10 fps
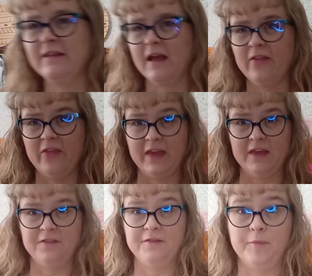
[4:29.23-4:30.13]
exactly like
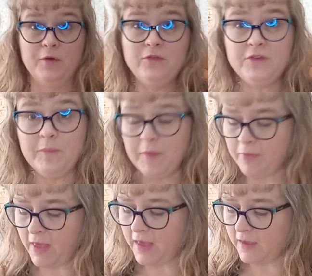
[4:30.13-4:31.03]
it's supposed to be
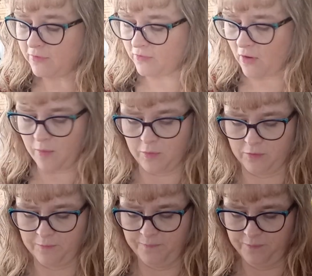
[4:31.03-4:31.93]
played, so I won't.